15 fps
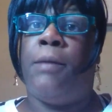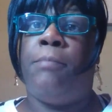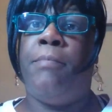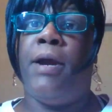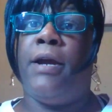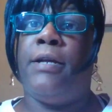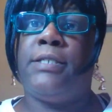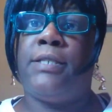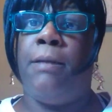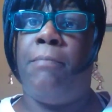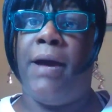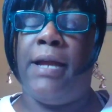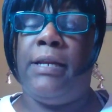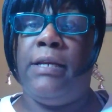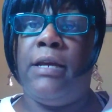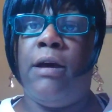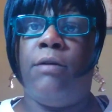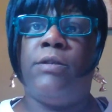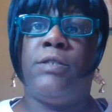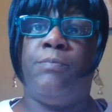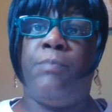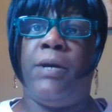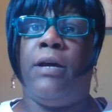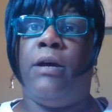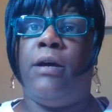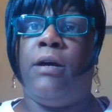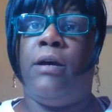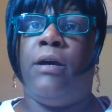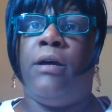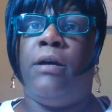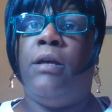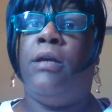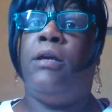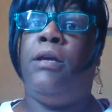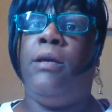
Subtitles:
marry somebody else, but